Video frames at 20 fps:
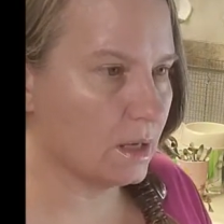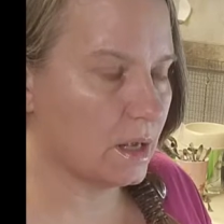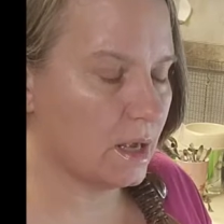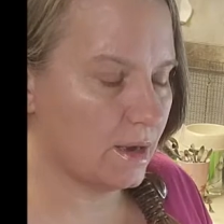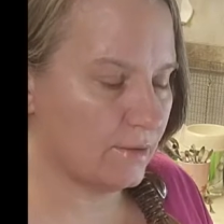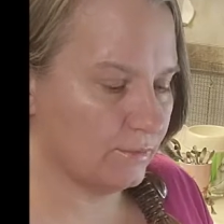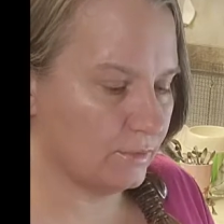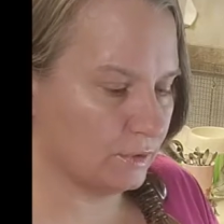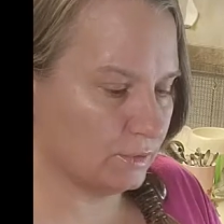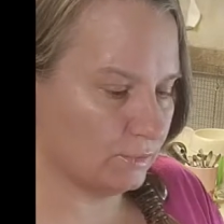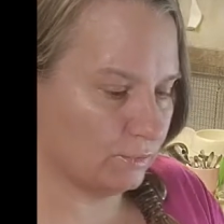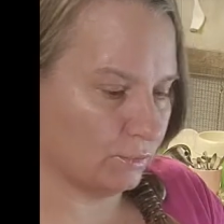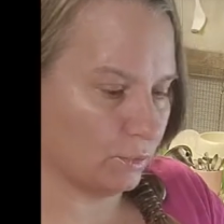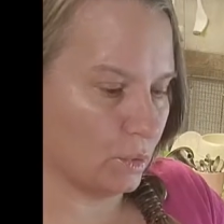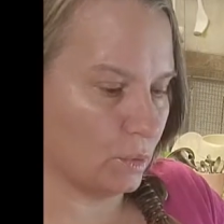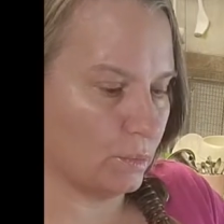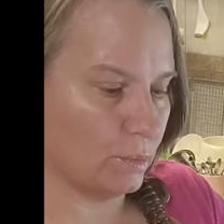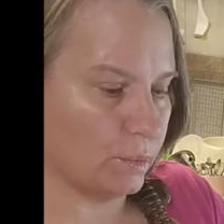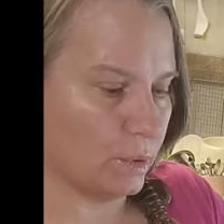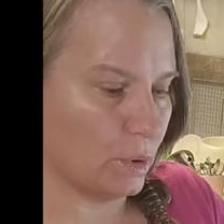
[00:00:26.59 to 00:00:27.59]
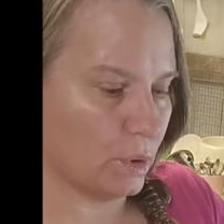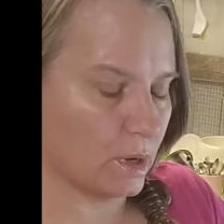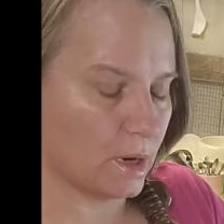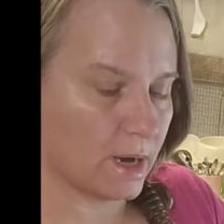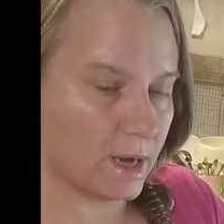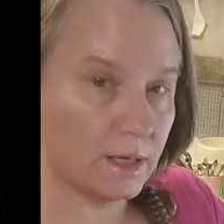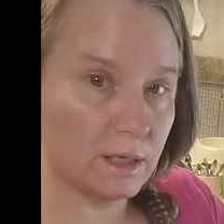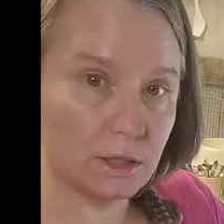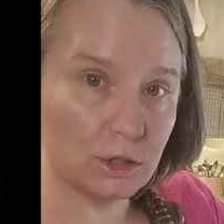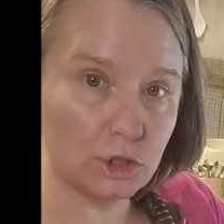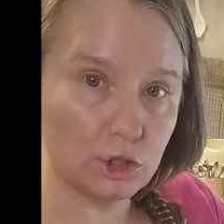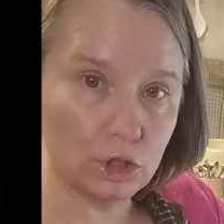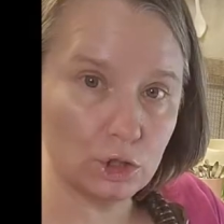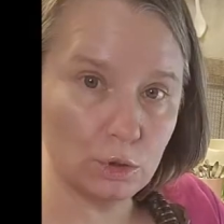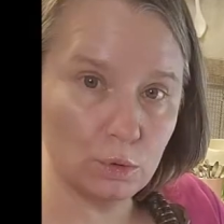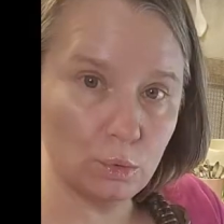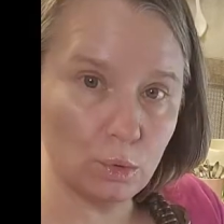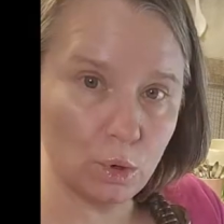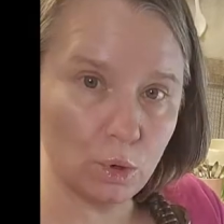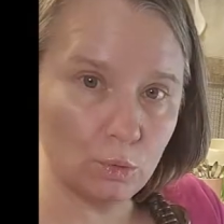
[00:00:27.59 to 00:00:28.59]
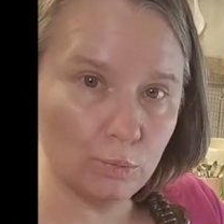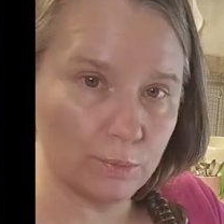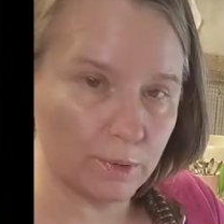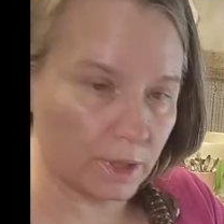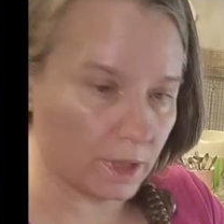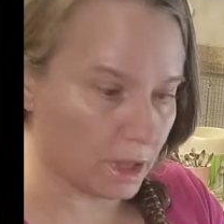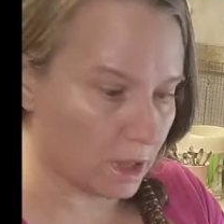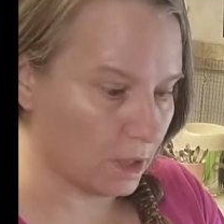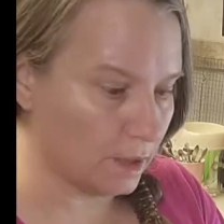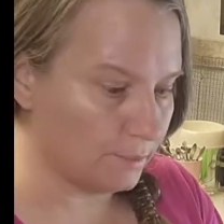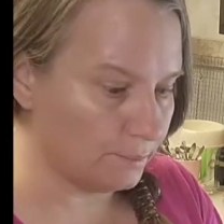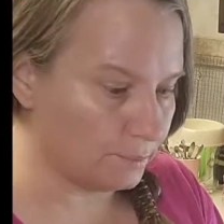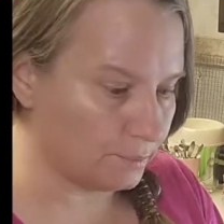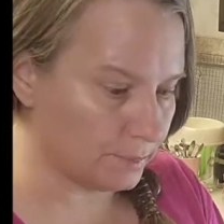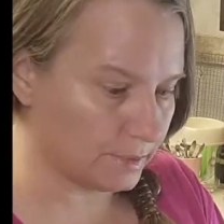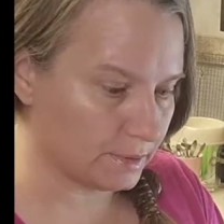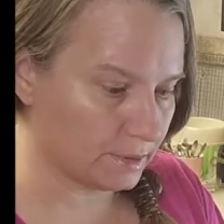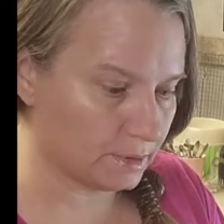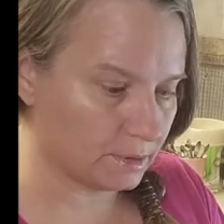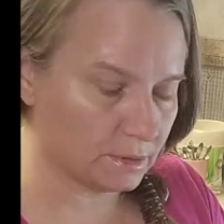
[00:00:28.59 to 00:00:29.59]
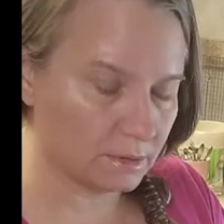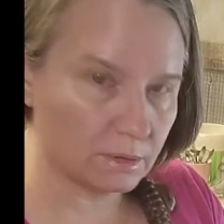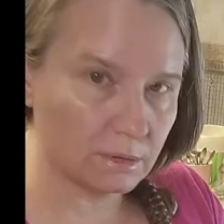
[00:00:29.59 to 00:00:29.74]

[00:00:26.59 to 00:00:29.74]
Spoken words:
canvas pour, I did 2 open cups.